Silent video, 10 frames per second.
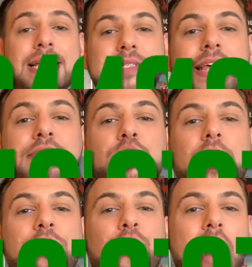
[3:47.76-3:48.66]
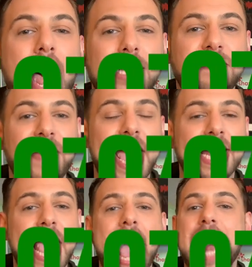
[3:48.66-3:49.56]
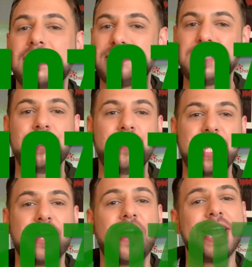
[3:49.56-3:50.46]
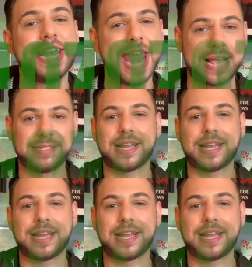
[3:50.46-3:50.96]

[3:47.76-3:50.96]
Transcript: 724OzFan, and I'll see you here next